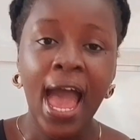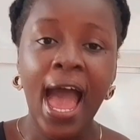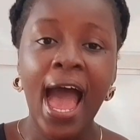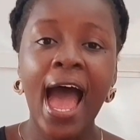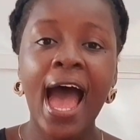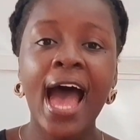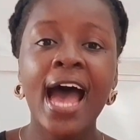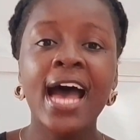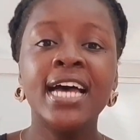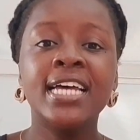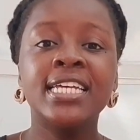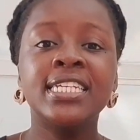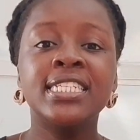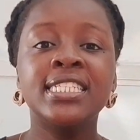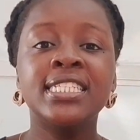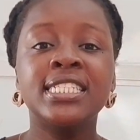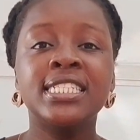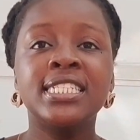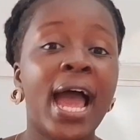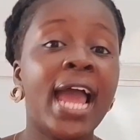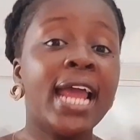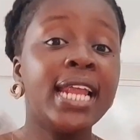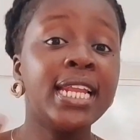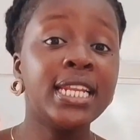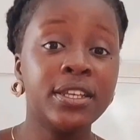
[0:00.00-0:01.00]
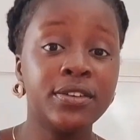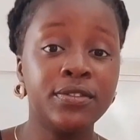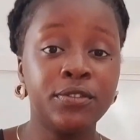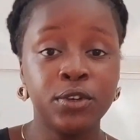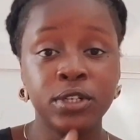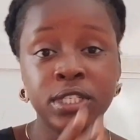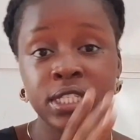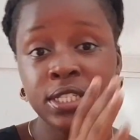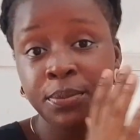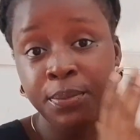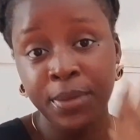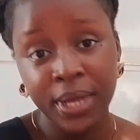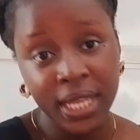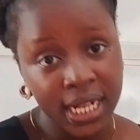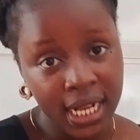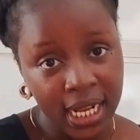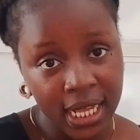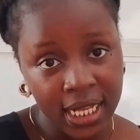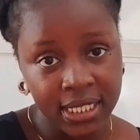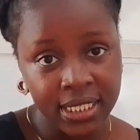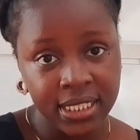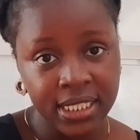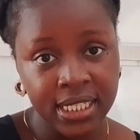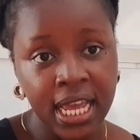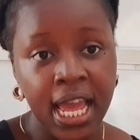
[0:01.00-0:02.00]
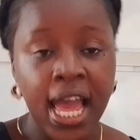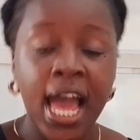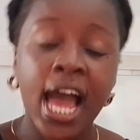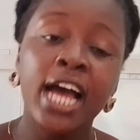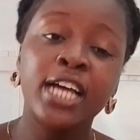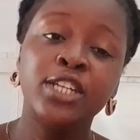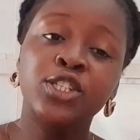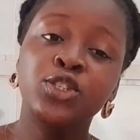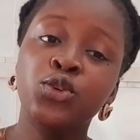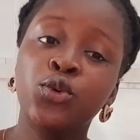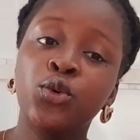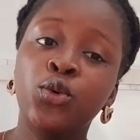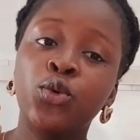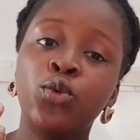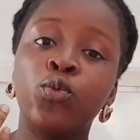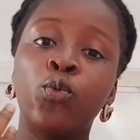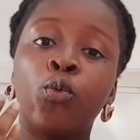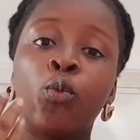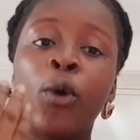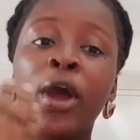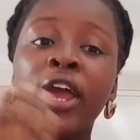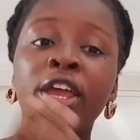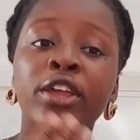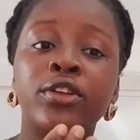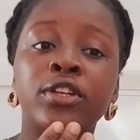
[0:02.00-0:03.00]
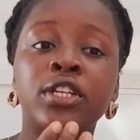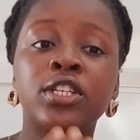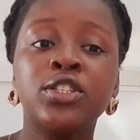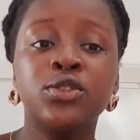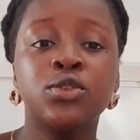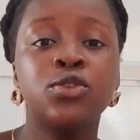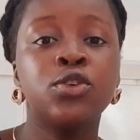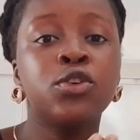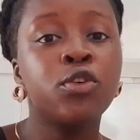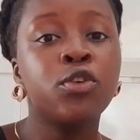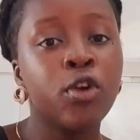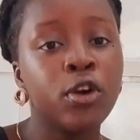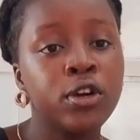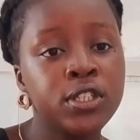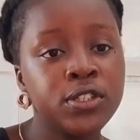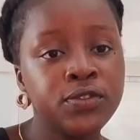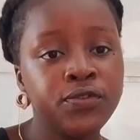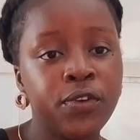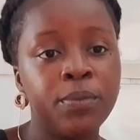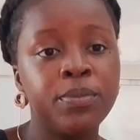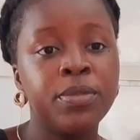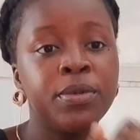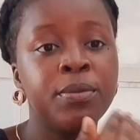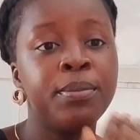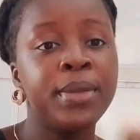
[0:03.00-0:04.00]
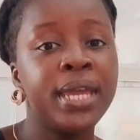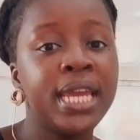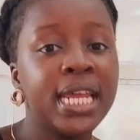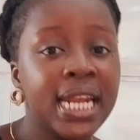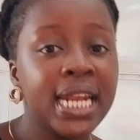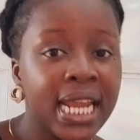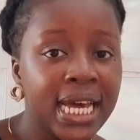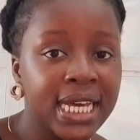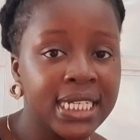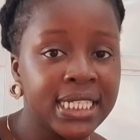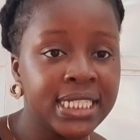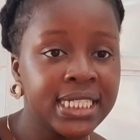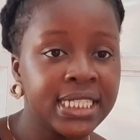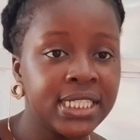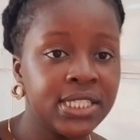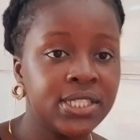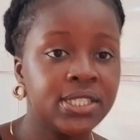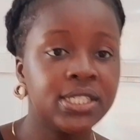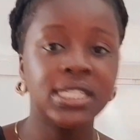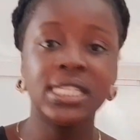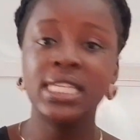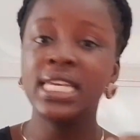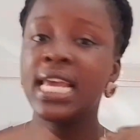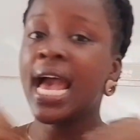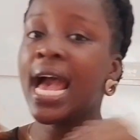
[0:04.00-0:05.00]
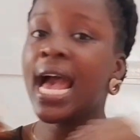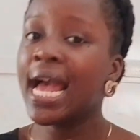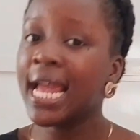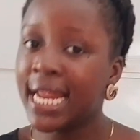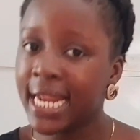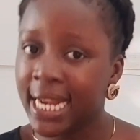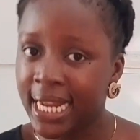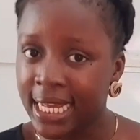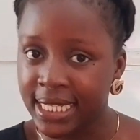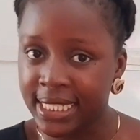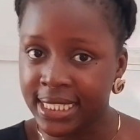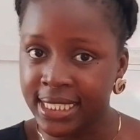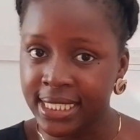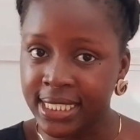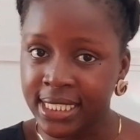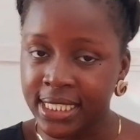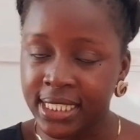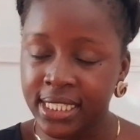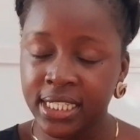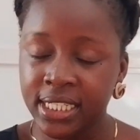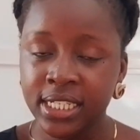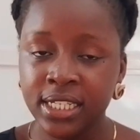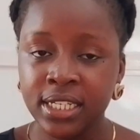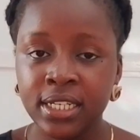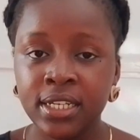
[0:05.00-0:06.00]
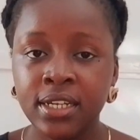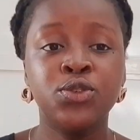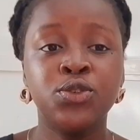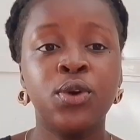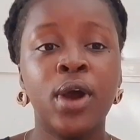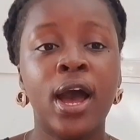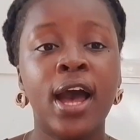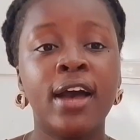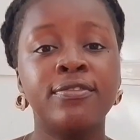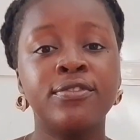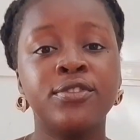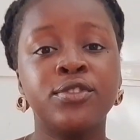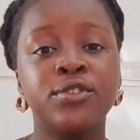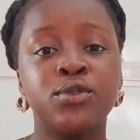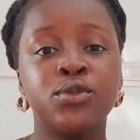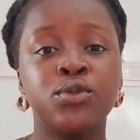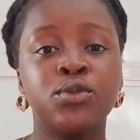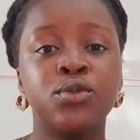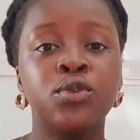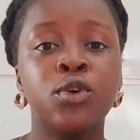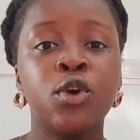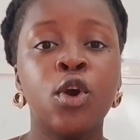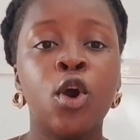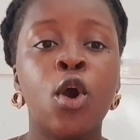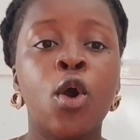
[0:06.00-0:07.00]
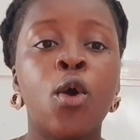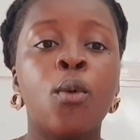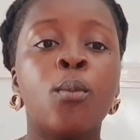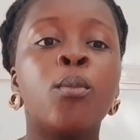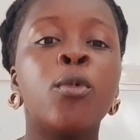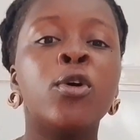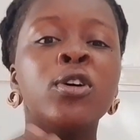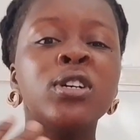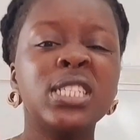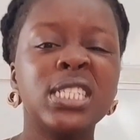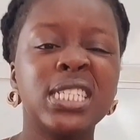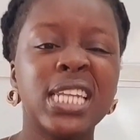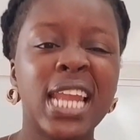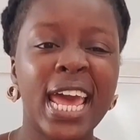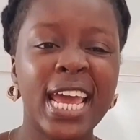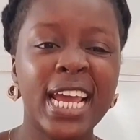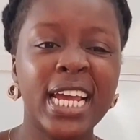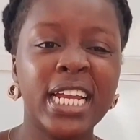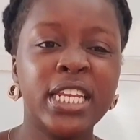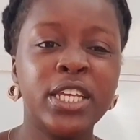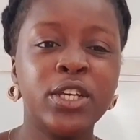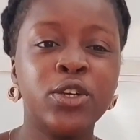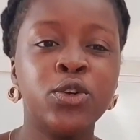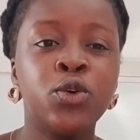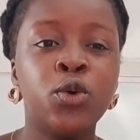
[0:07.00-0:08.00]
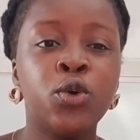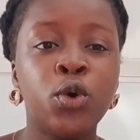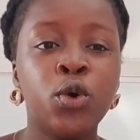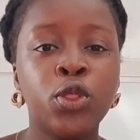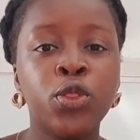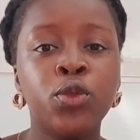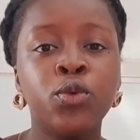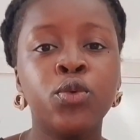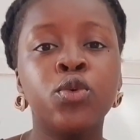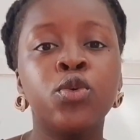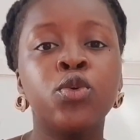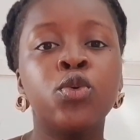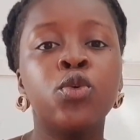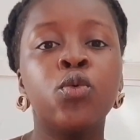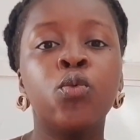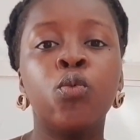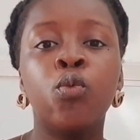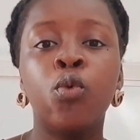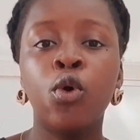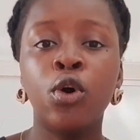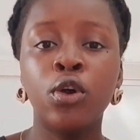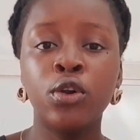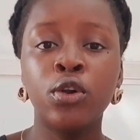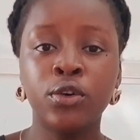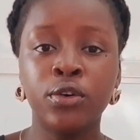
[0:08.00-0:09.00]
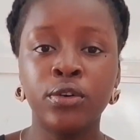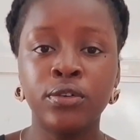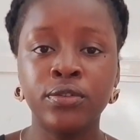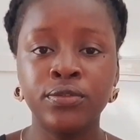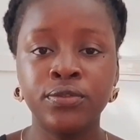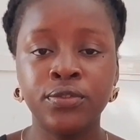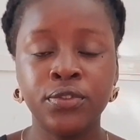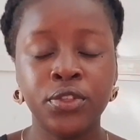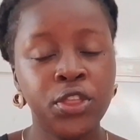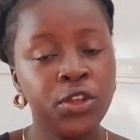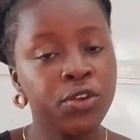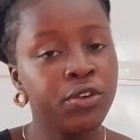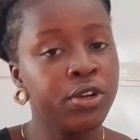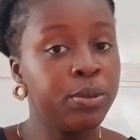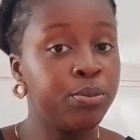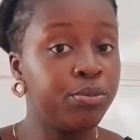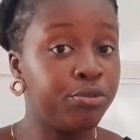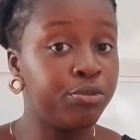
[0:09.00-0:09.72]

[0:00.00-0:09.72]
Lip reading: And I live on the mainland. And so when you need to cross from the mainland to the island, you have to most likely go through one of three